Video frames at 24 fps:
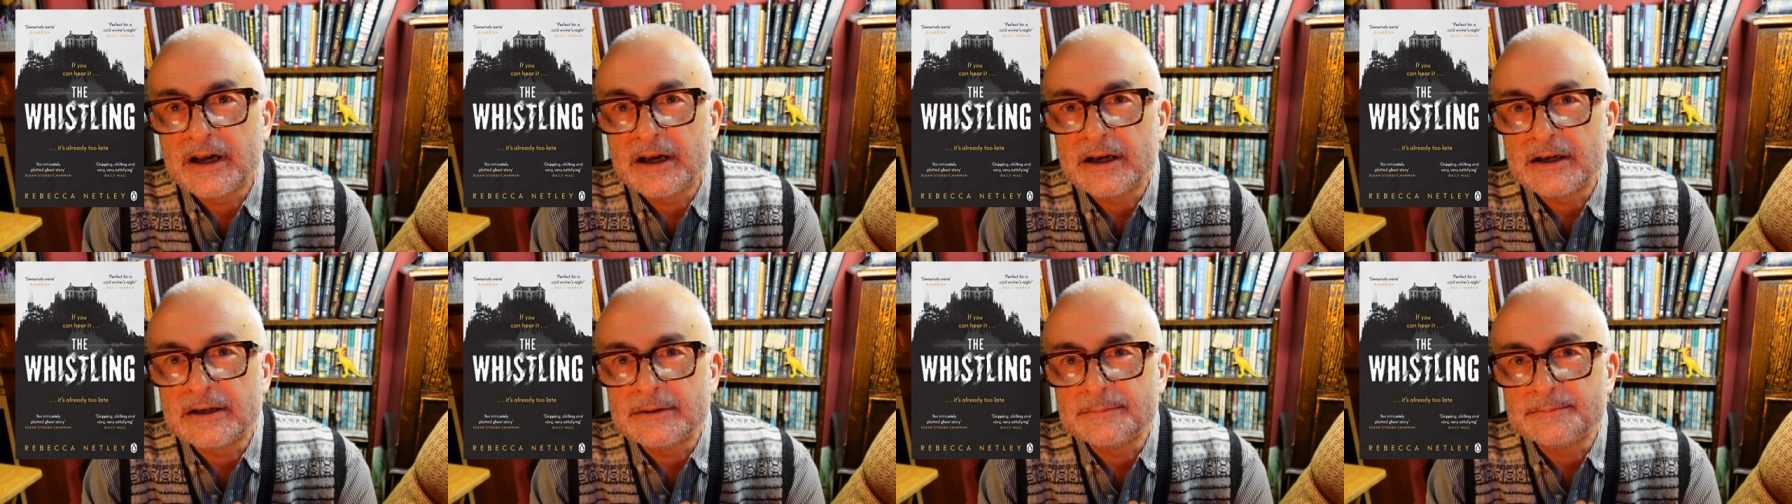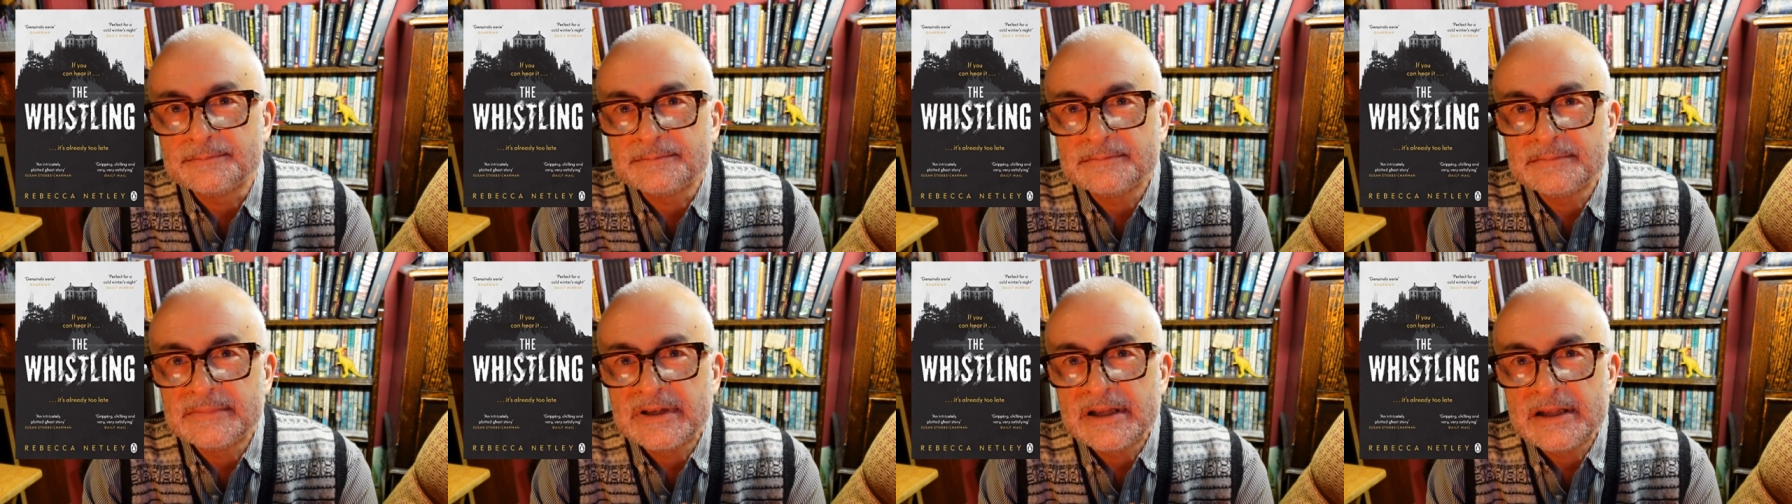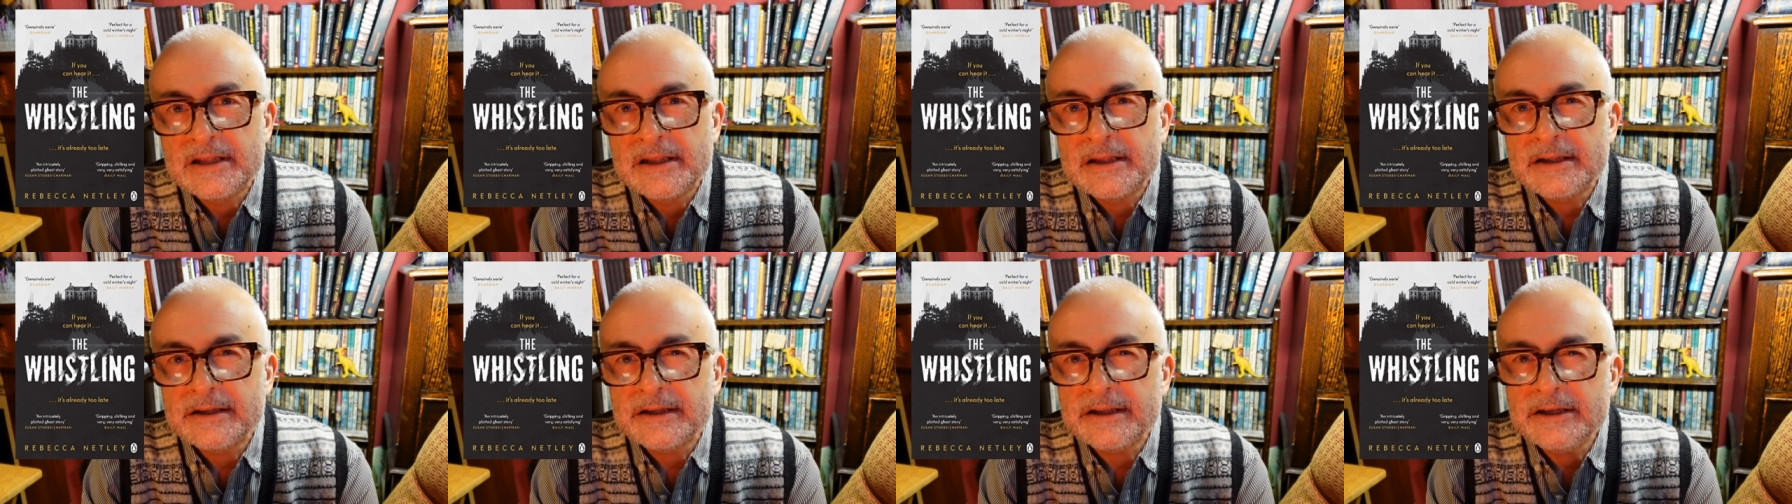Um,
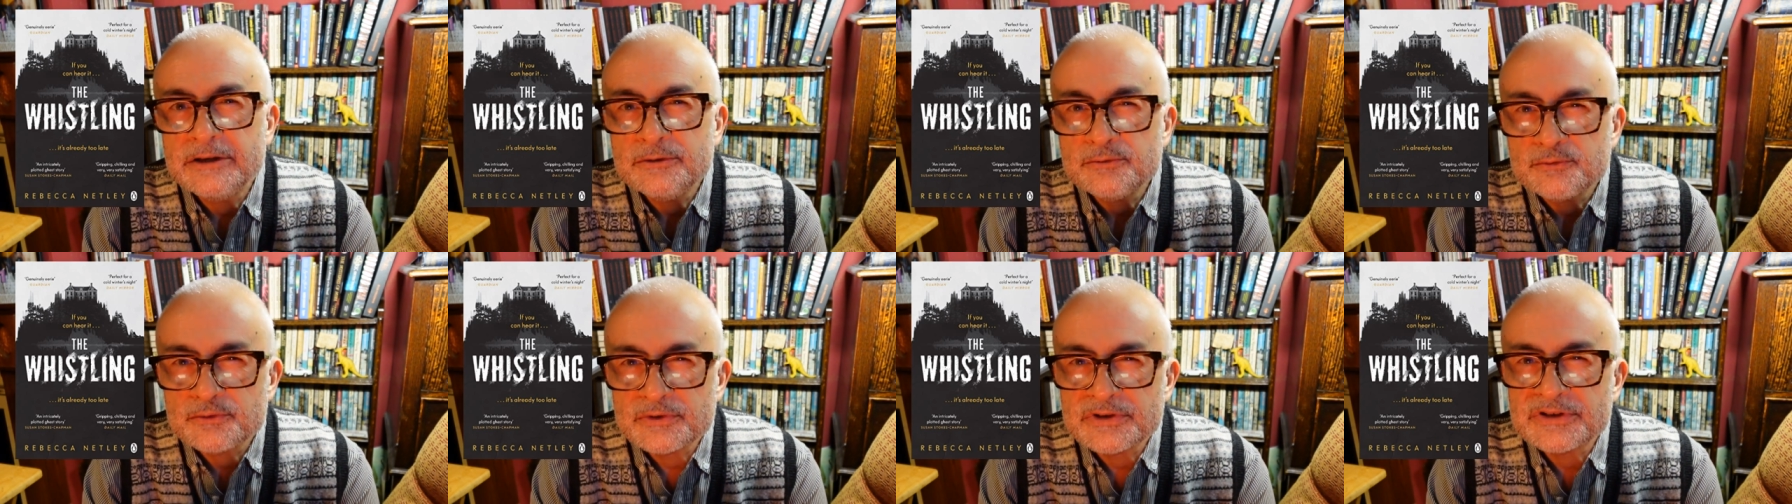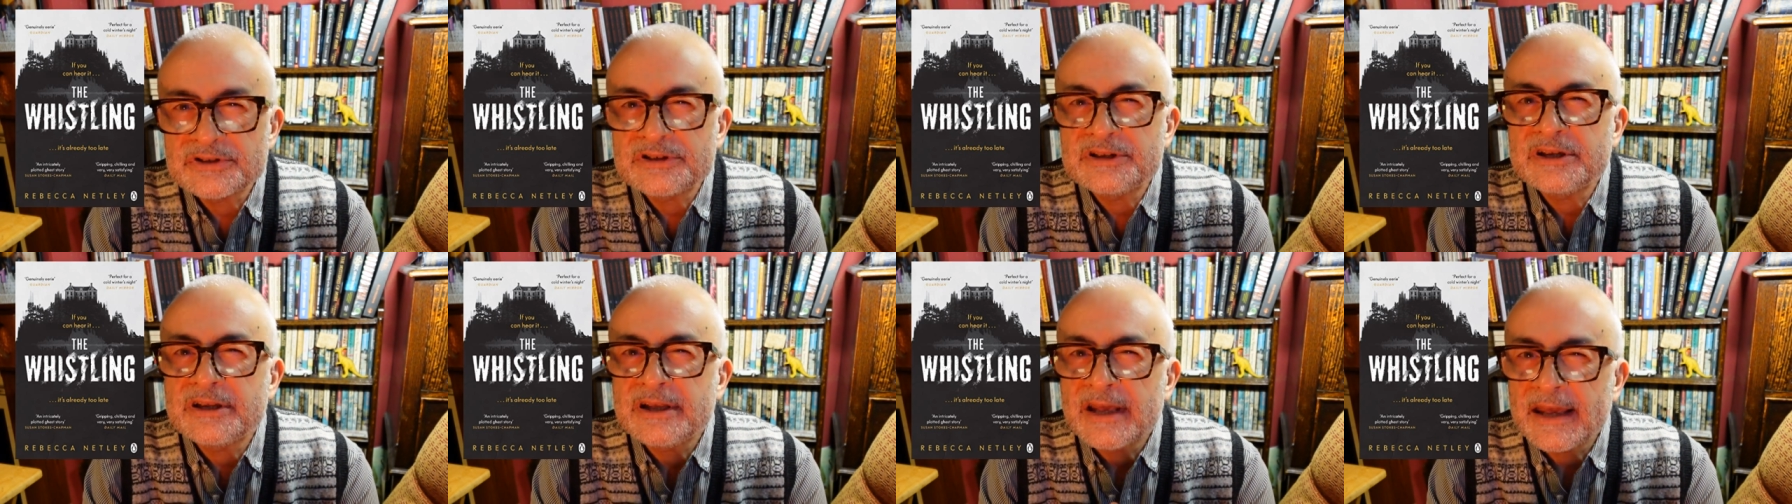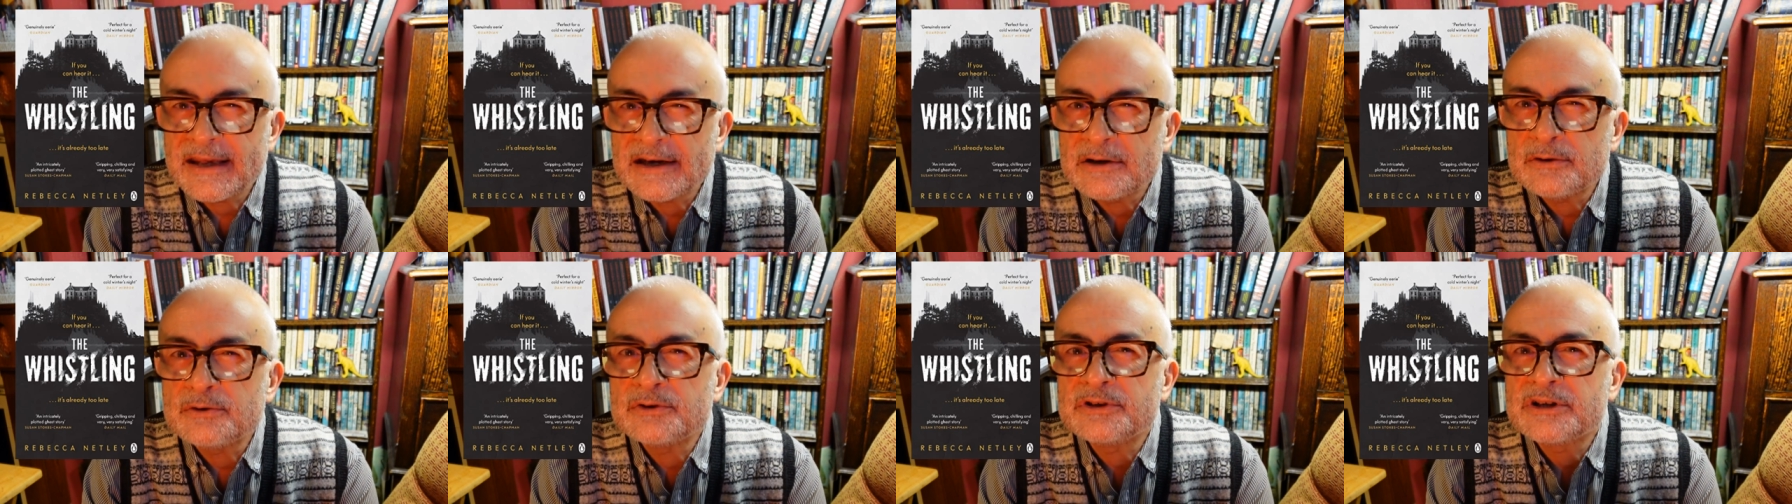interesting
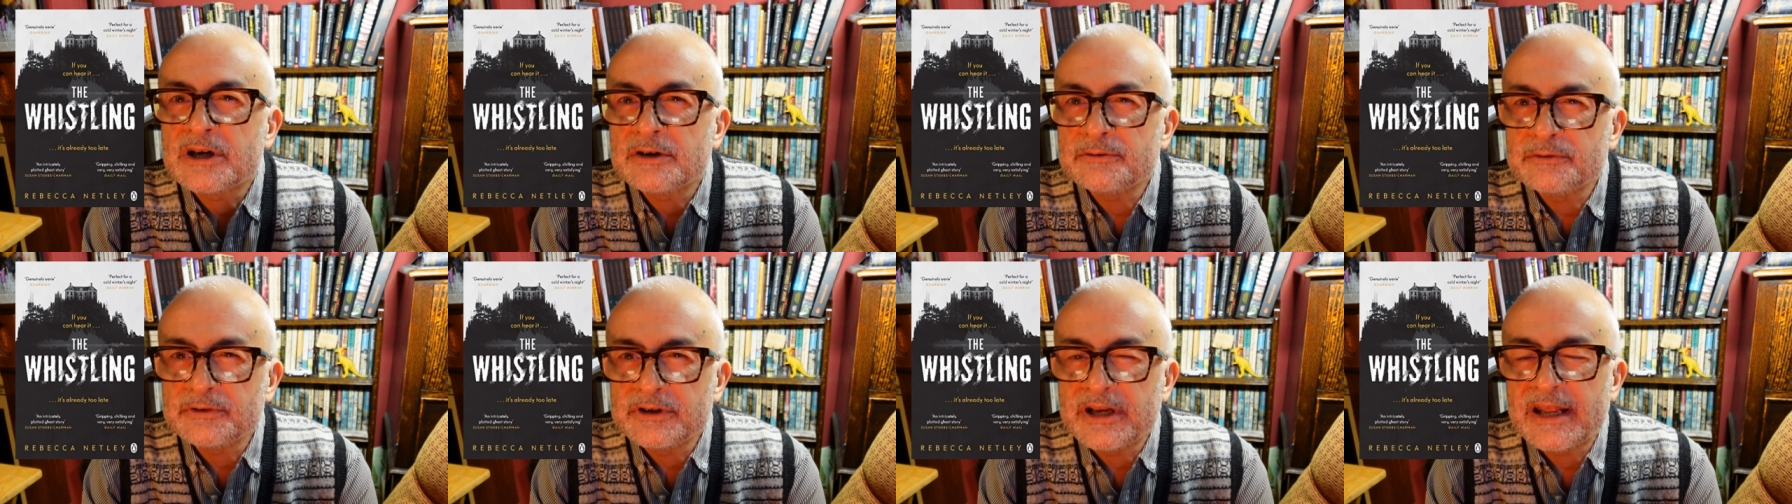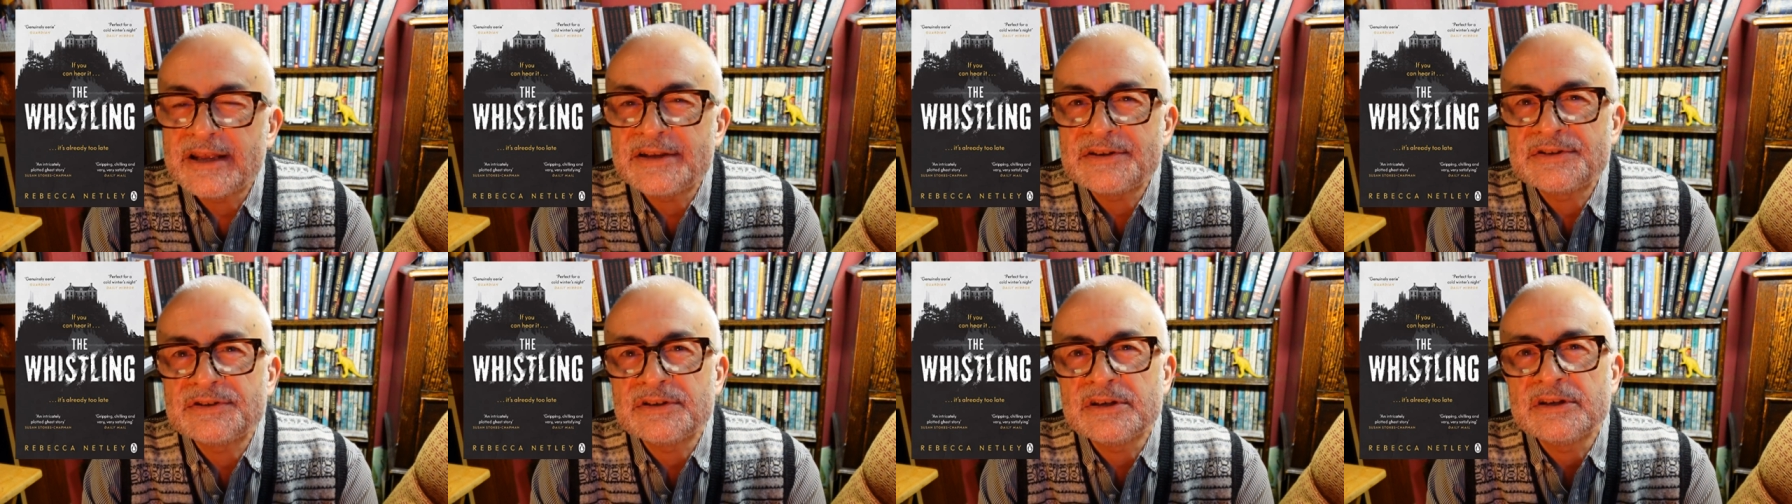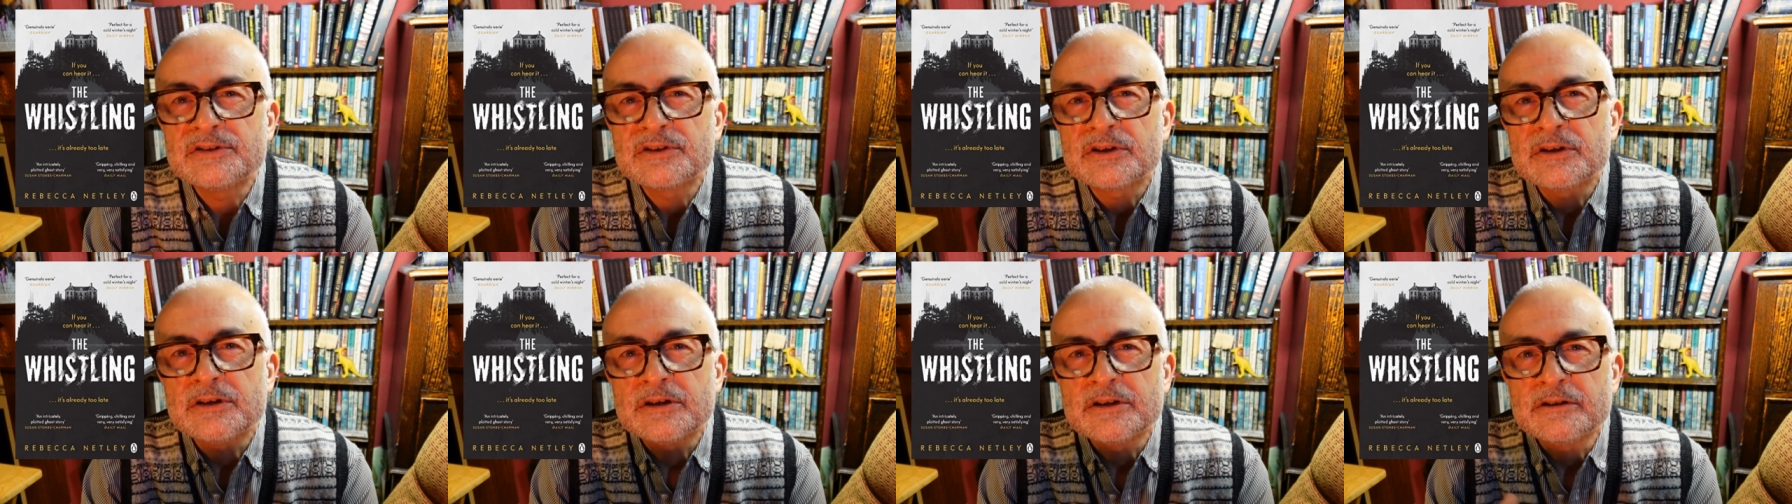how
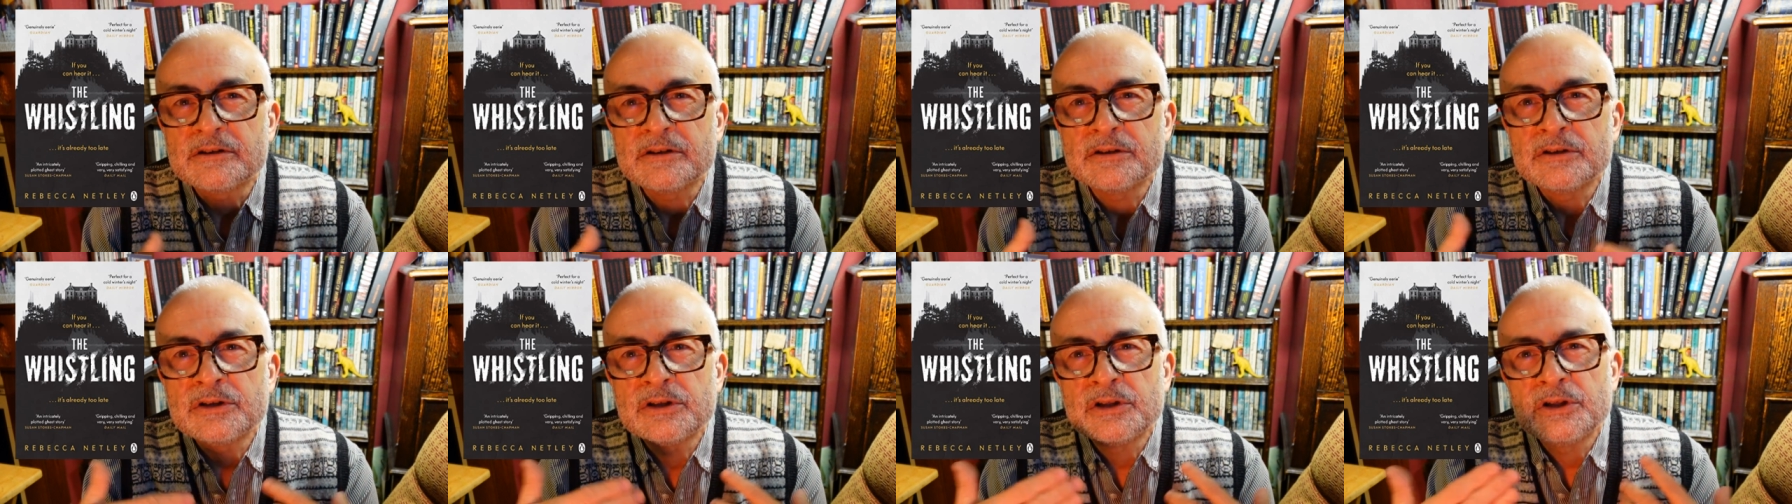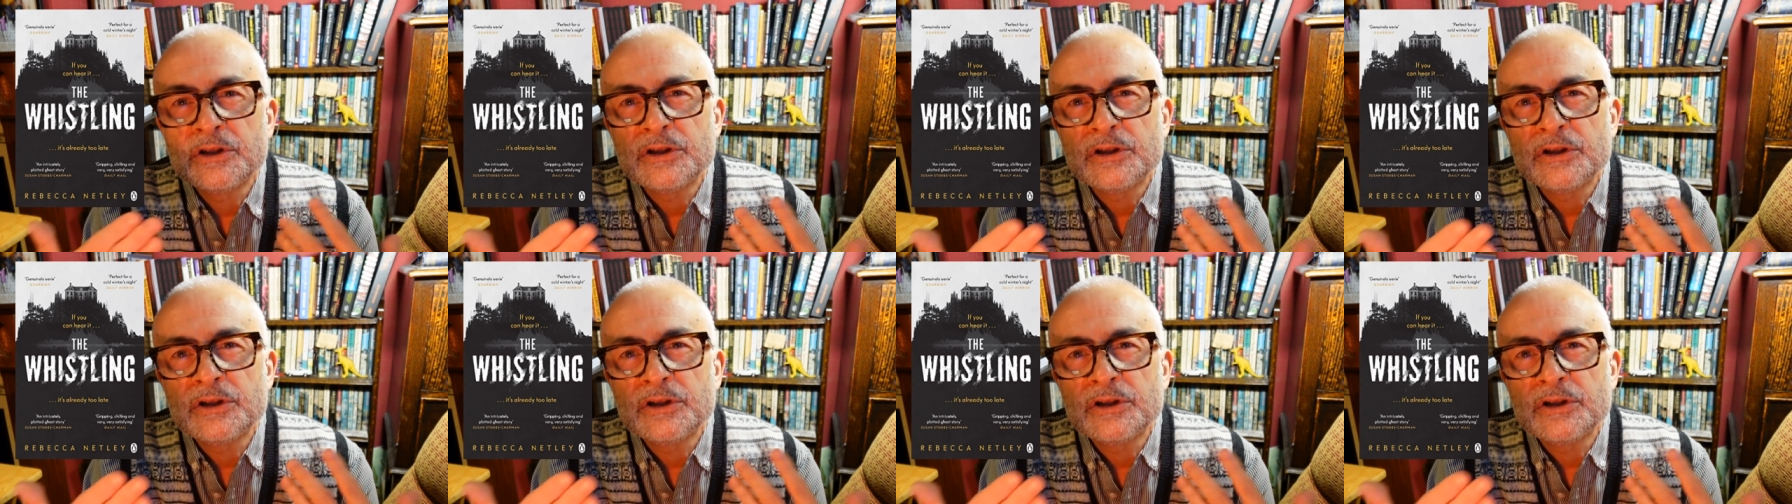governesses are